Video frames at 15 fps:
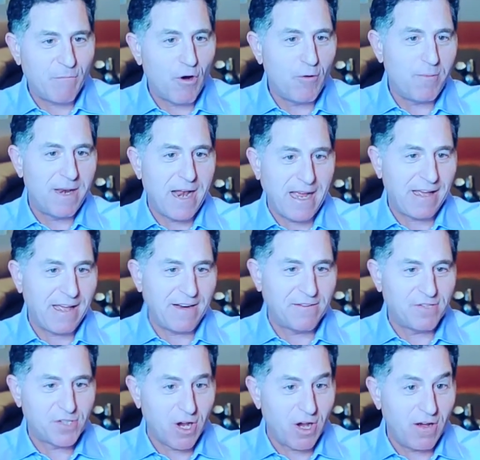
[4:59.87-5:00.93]
that moment, I
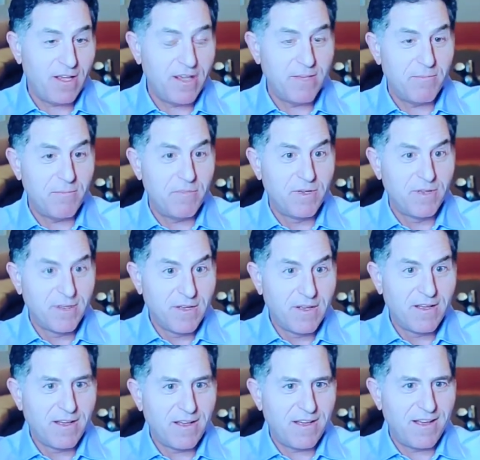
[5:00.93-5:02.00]
kind of saw him,
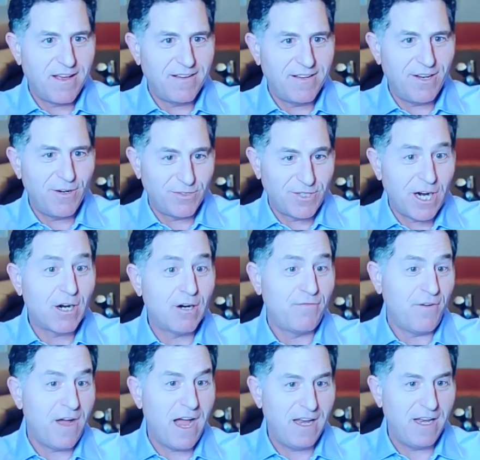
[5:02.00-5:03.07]

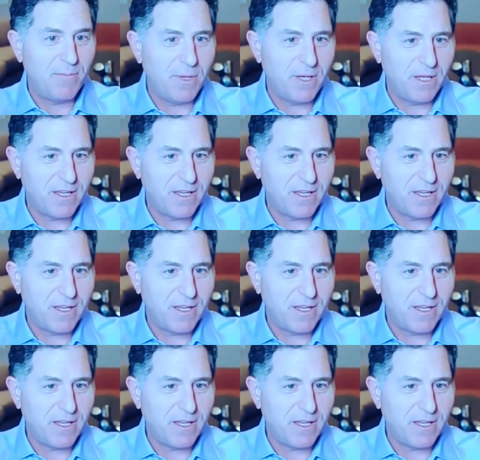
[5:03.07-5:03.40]
terrified,